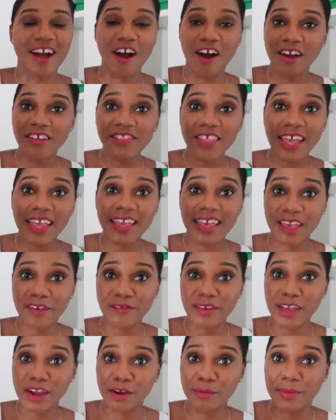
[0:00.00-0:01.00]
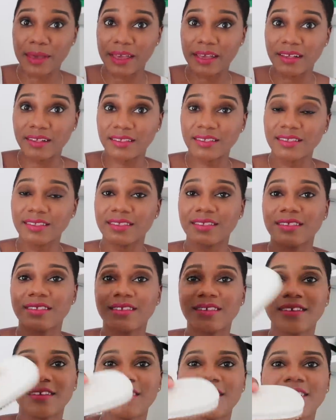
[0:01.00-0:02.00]
Aren't they giving Hermes?
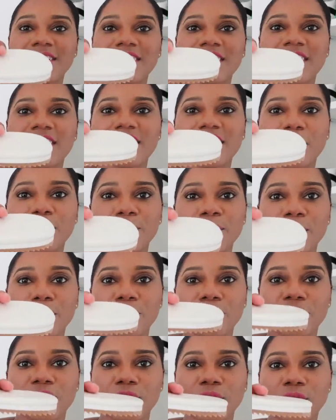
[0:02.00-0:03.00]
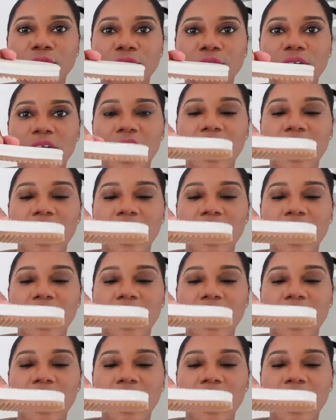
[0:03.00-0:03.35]
They're beautiful.